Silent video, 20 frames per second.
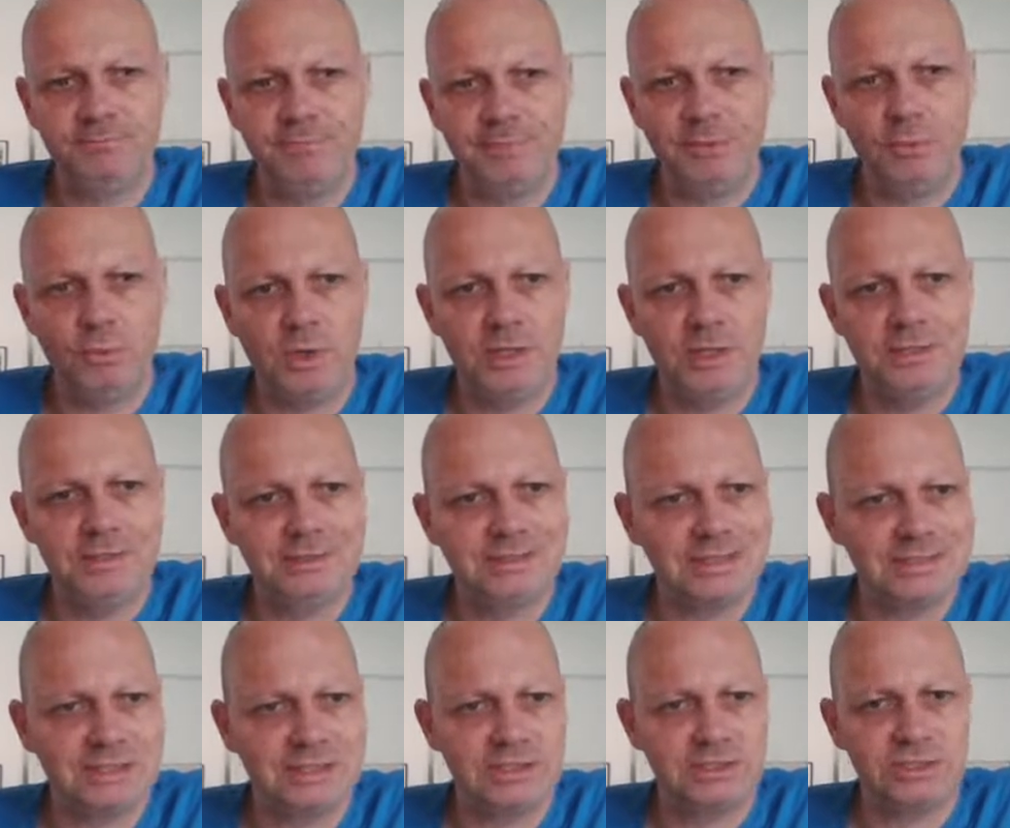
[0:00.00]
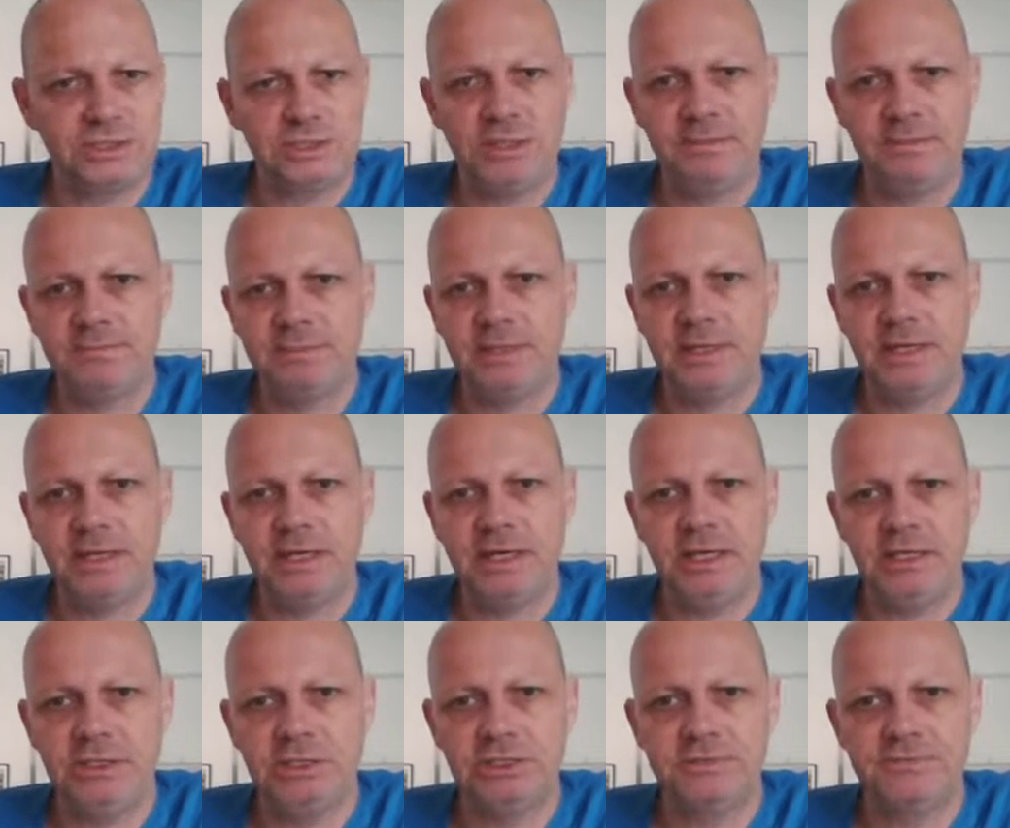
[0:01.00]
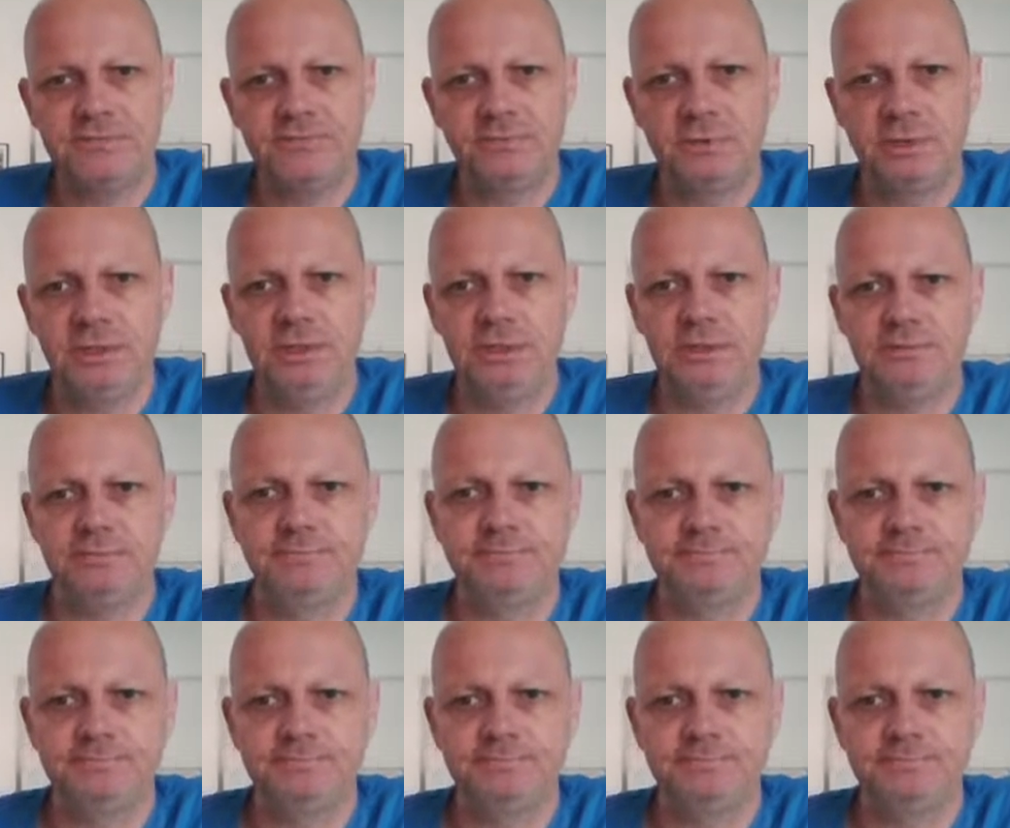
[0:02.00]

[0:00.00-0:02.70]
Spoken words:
white does actually play h3.